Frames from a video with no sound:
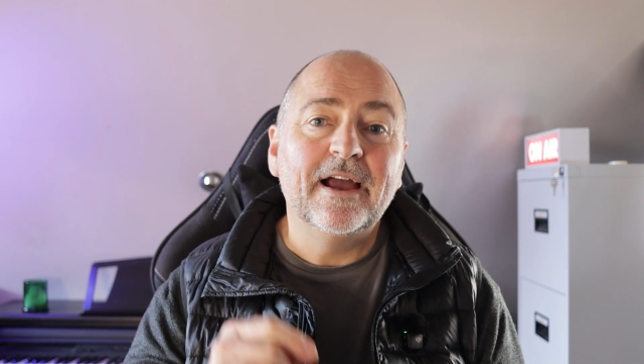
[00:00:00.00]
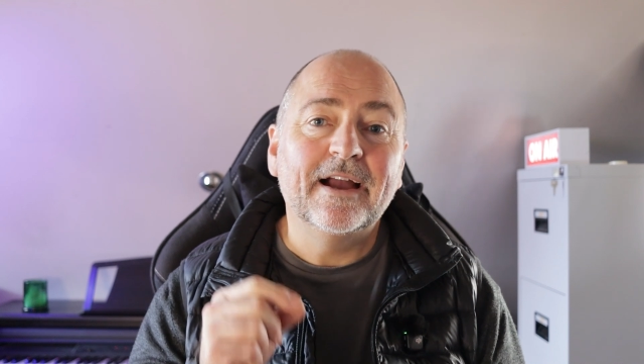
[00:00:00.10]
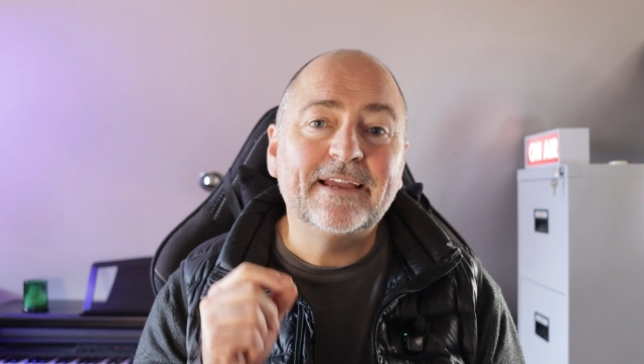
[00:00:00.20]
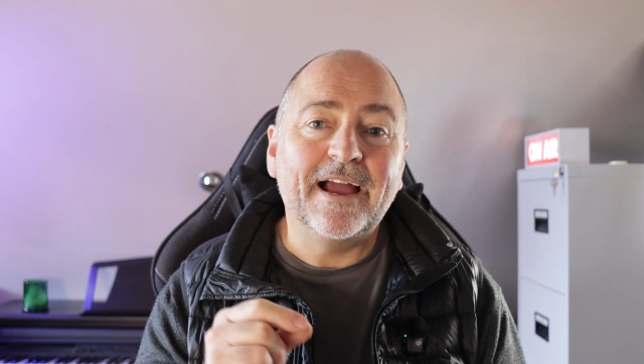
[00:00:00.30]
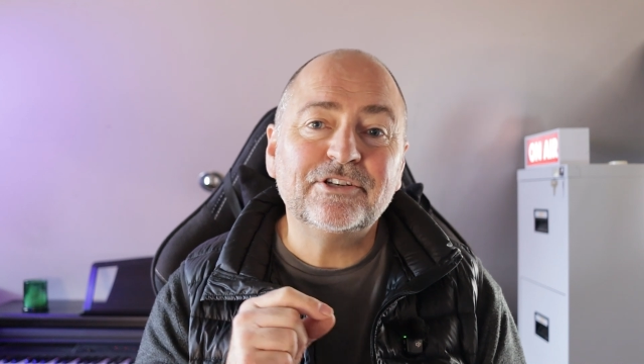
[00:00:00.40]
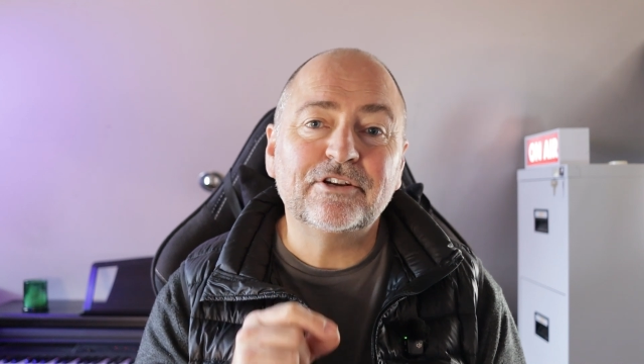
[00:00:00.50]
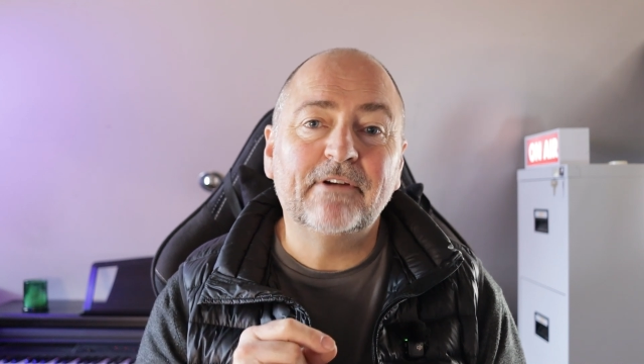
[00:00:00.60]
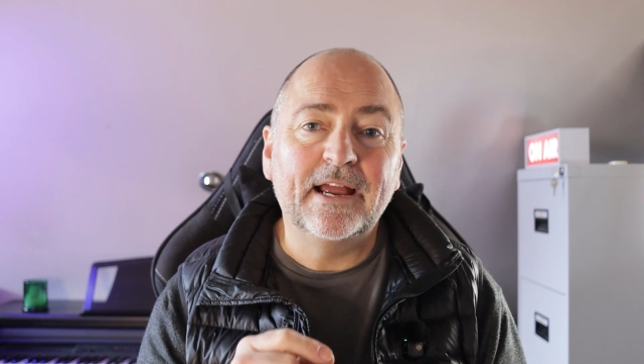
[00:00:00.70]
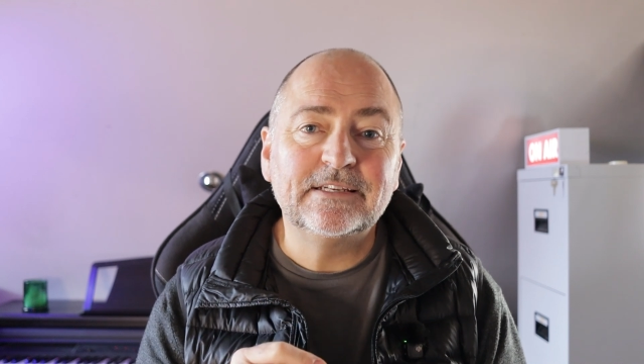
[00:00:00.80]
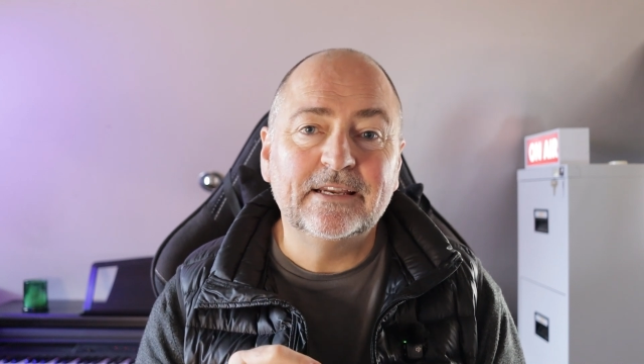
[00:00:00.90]
a cash
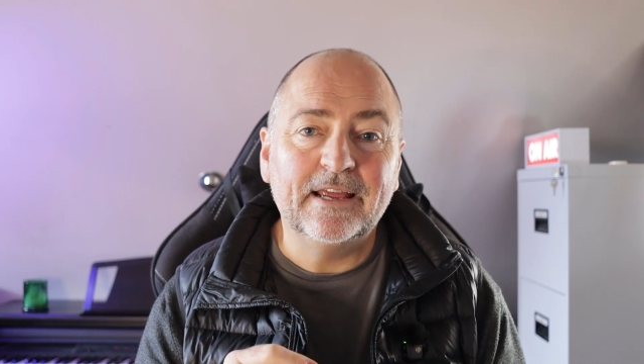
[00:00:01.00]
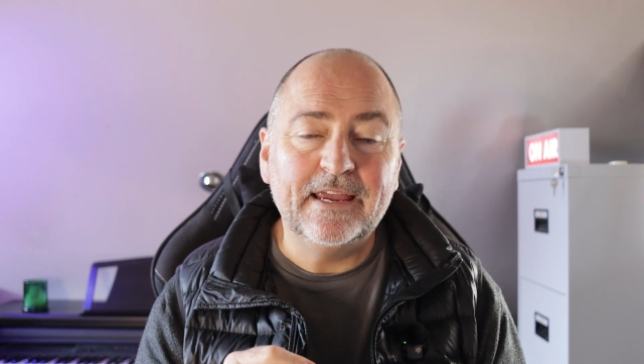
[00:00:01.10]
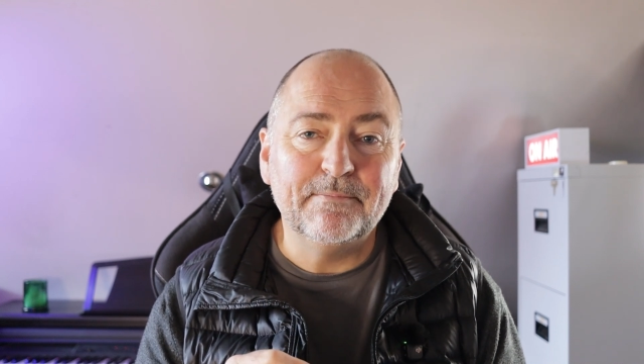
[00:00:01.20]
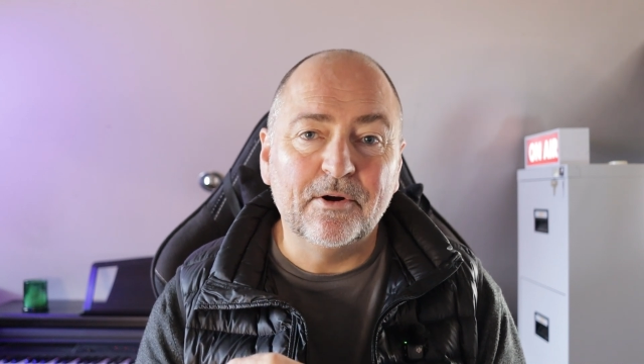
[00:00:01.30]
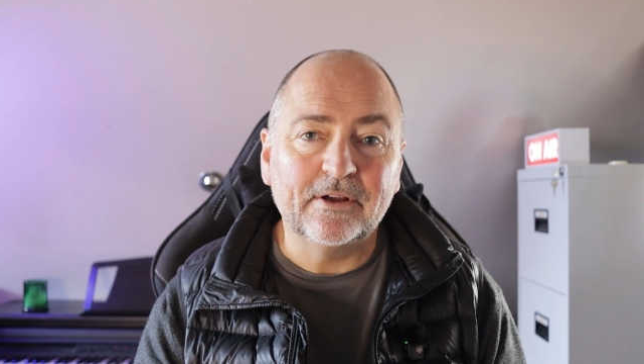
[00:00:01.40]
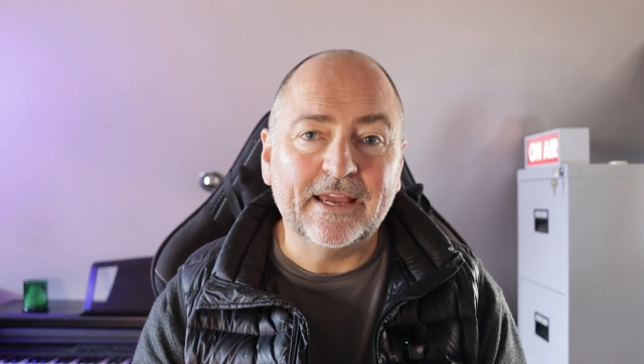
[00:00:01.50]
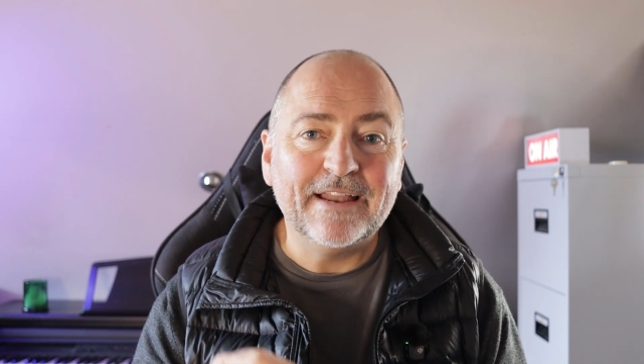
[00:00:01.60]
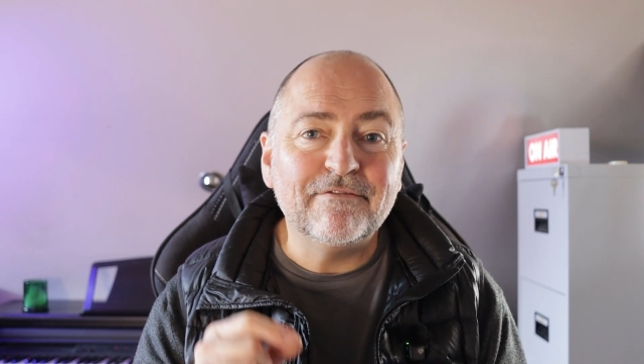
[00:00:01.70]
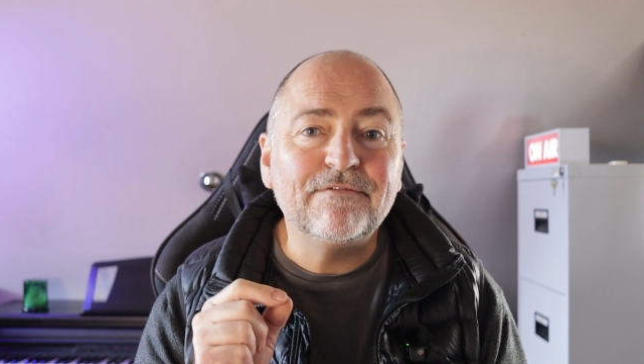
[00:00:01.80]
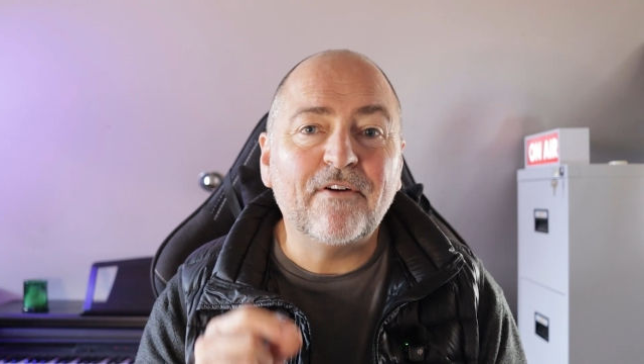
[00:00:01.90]
creation ebook
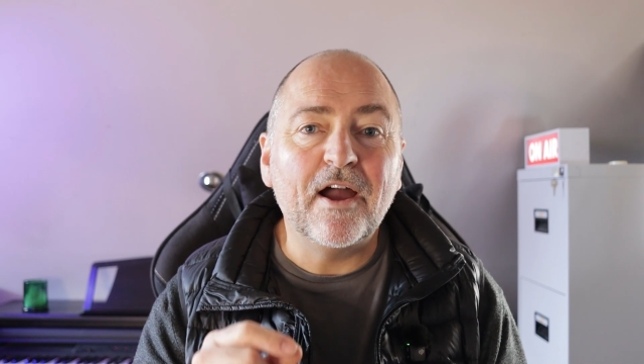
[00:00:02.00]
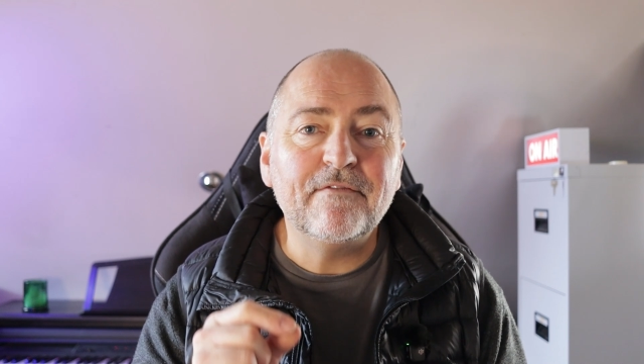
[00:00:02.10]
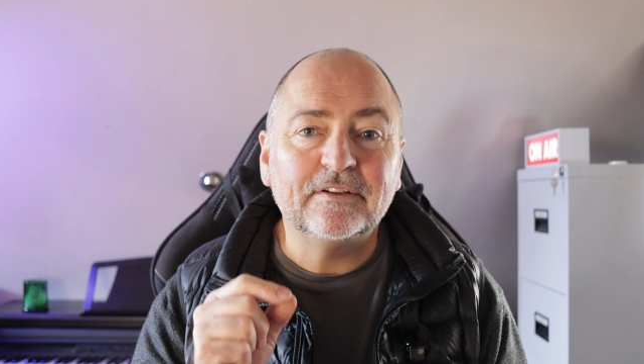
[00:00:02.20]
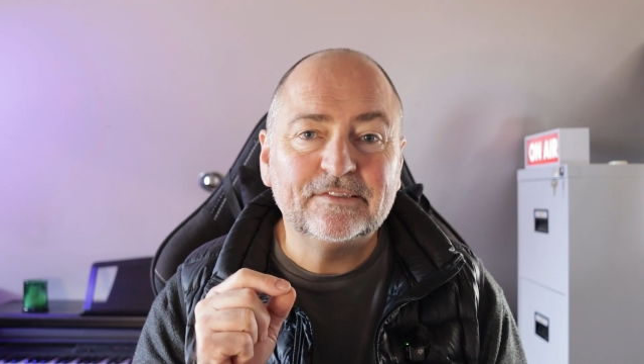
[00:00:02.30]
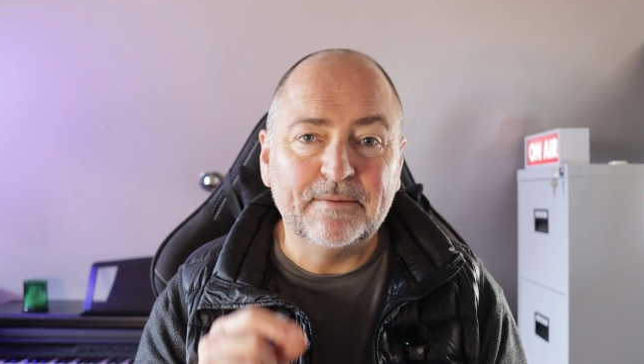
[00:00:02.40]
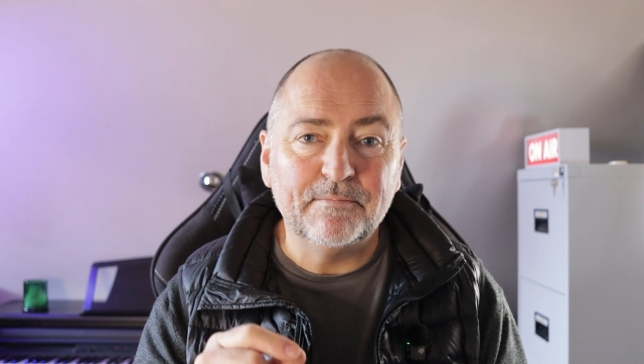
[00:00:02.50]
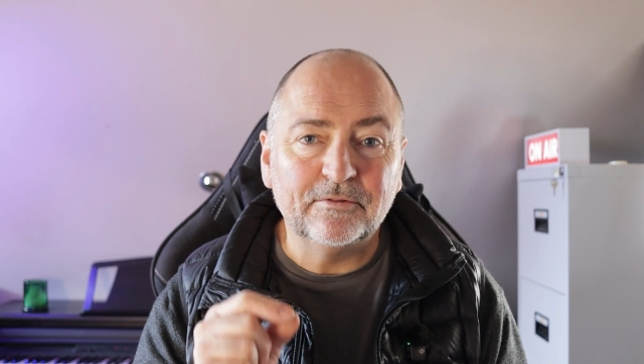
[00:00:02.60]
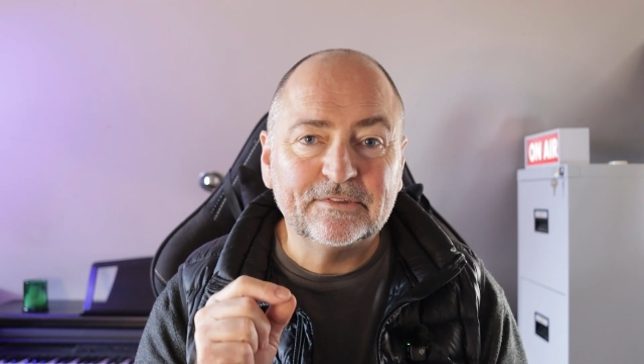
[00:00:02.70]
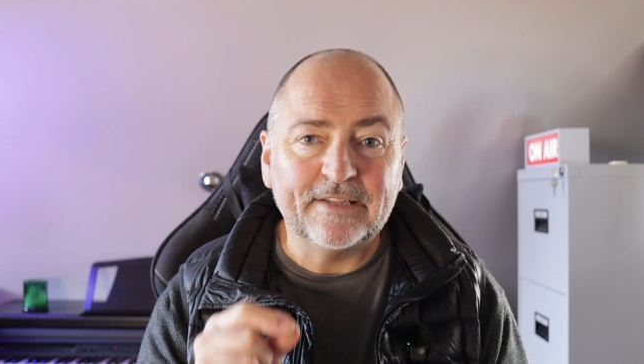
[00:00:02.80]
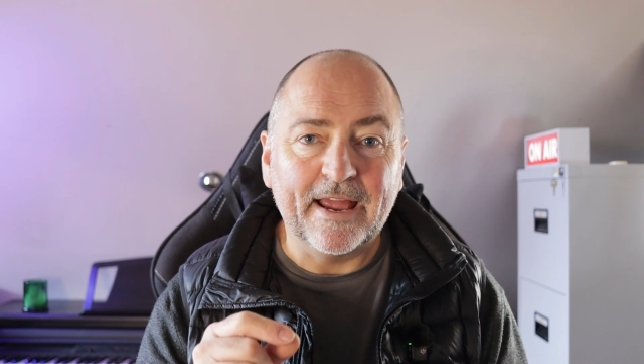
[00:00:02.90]
in 5
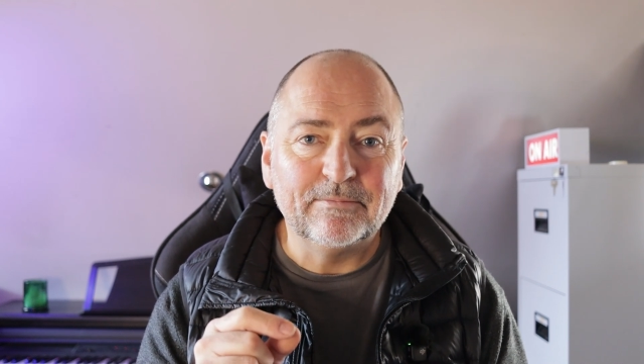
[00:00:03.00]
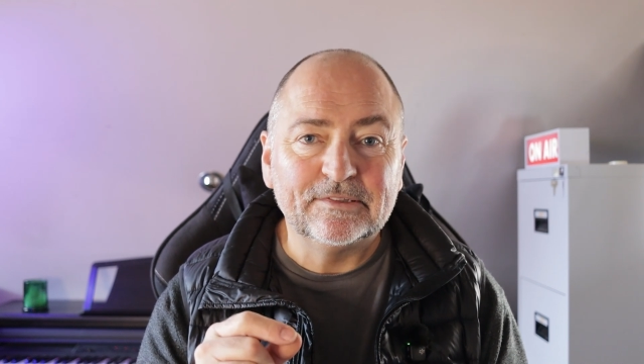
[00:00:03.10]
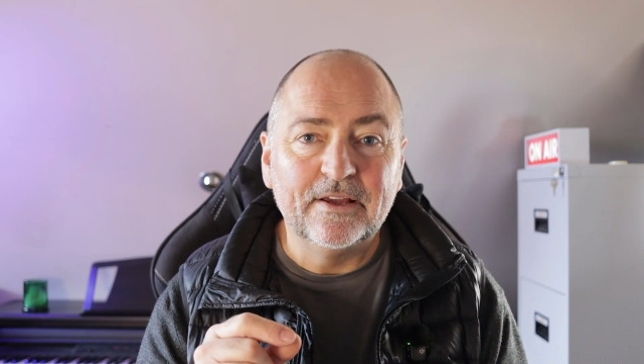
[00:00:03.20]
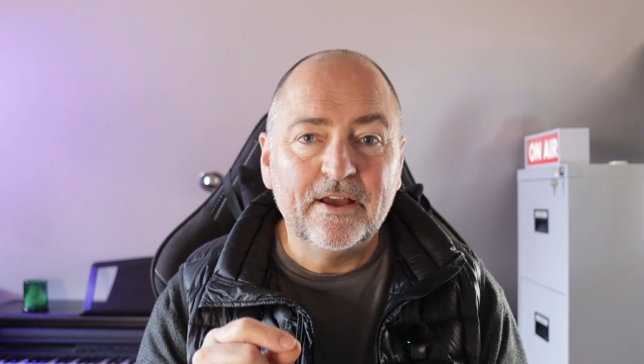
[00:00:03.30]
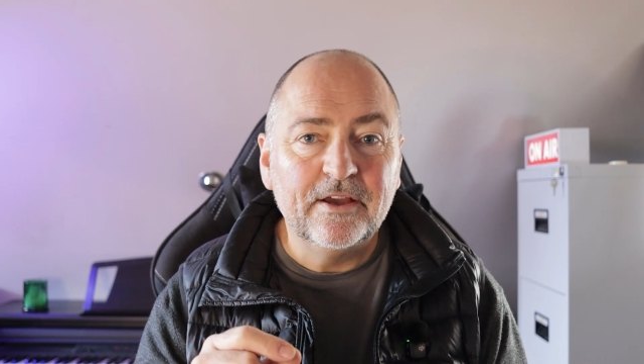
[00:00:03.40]
simple steps